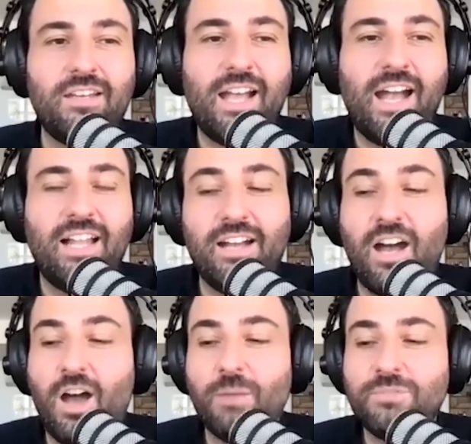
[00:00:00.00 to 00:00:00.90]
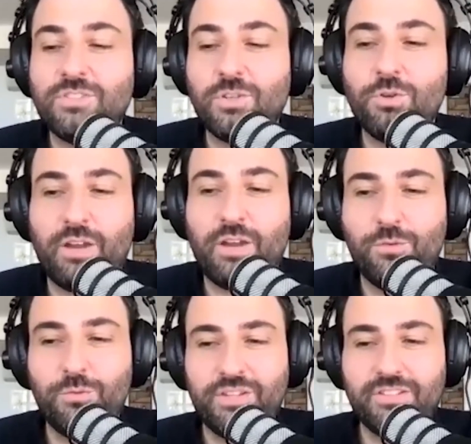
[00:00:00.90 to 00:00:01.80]
Nakala, I'm so
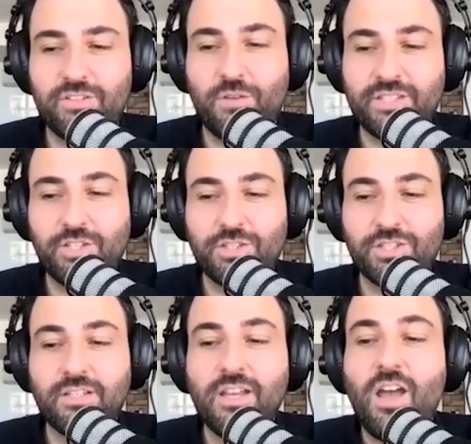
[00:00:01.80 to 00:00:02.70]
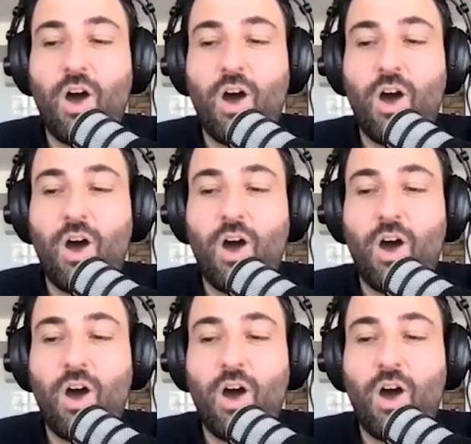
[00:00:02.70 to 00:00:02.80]
grateful for this conversation.